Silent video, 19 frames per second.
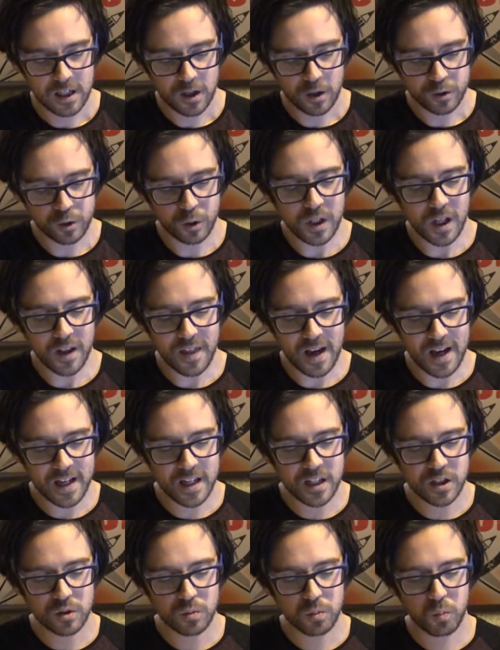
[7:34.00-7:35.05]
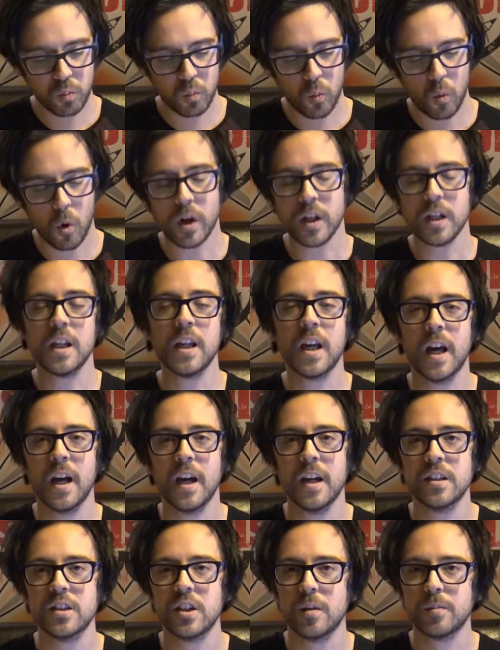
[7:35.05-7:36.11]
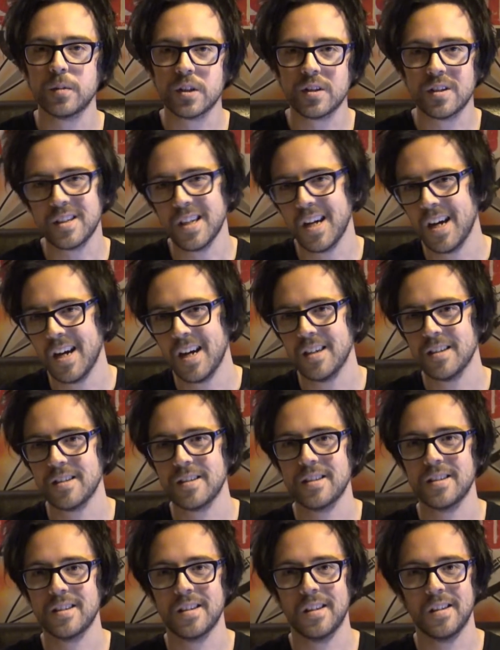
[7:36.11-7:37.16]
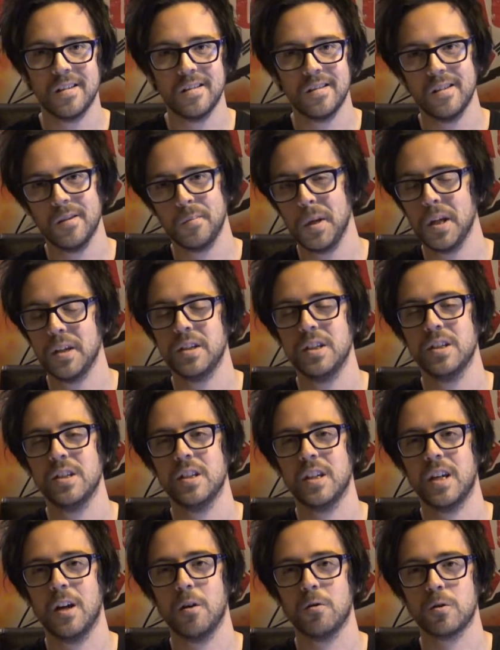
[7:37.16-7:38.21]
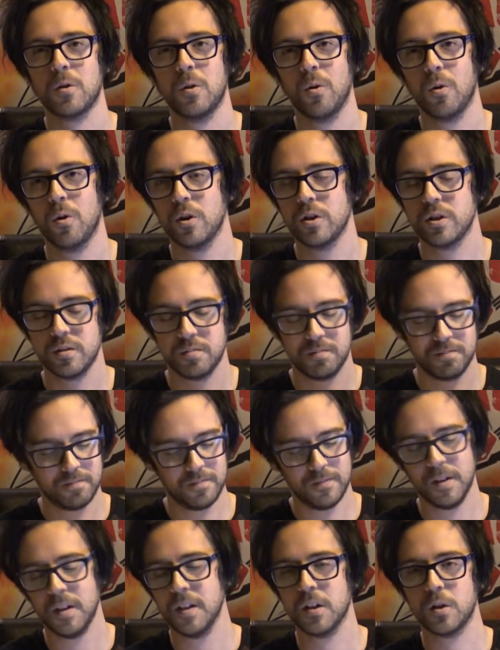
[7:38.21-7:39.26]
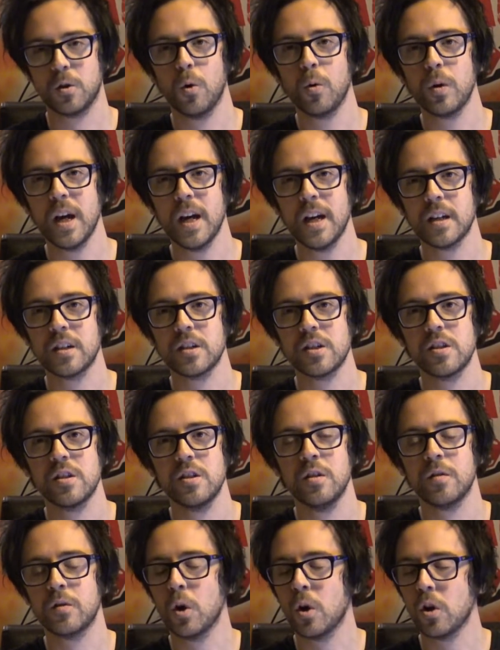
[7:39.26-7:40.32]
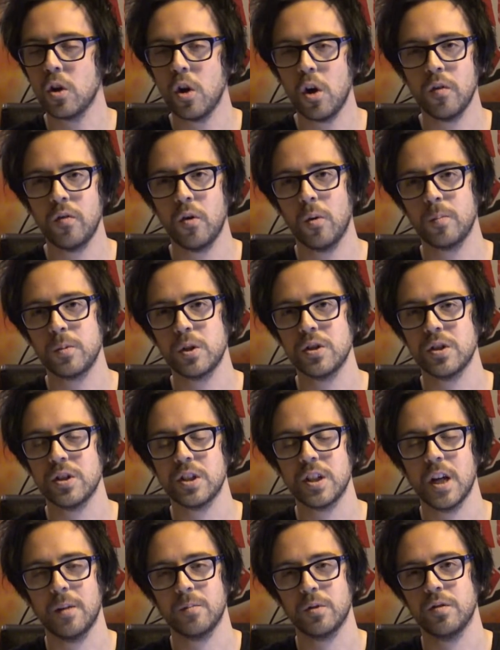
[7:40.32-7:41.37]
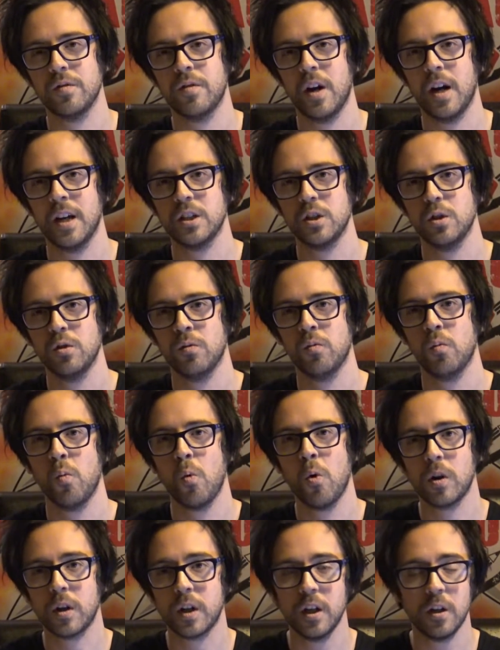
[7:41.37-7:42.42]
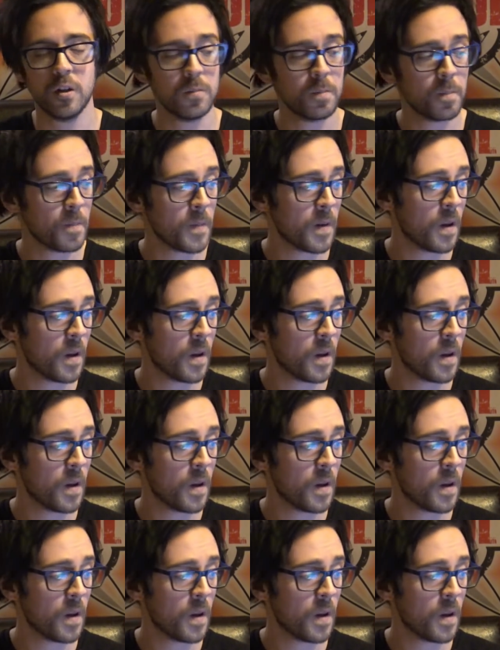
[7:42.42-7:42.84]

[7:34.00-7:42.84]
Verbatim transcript: So yeah, that is what you can get in terms of stats and abilities in the Chaos Lord. They're in the Codex. You've got a lot of options in terms of variety of war gear.